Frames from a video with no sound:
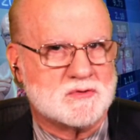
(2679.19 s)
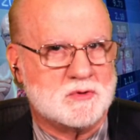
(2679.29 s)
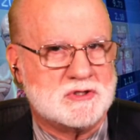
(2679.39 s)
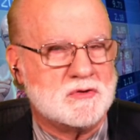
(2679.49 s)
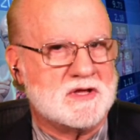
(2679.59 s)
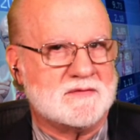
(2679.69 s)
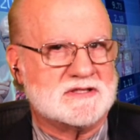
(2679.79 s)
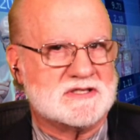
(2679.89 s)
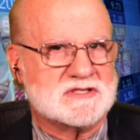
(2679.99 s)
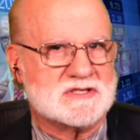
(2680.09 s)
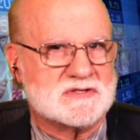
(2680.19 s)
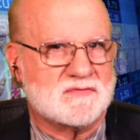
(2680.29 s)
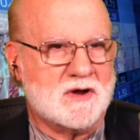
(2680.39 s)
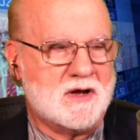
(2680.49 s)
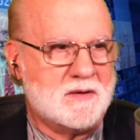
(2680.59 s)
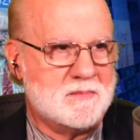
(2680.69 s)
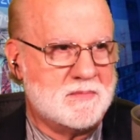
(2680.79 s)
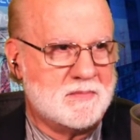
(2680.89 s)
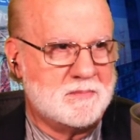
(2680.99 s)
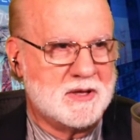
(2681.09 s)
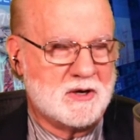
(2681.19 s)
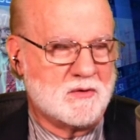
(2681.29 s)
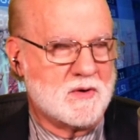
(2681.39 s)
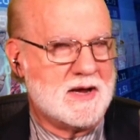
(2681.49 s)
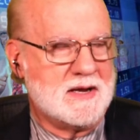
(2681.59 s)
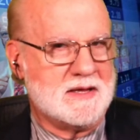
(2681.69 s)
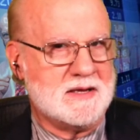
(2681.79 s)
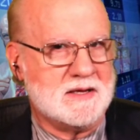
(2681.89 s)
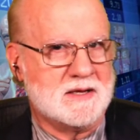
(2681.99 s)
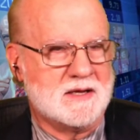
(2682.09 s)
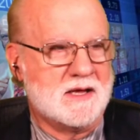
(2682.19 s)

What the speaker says: Would you think that this is from Bill O'Reilly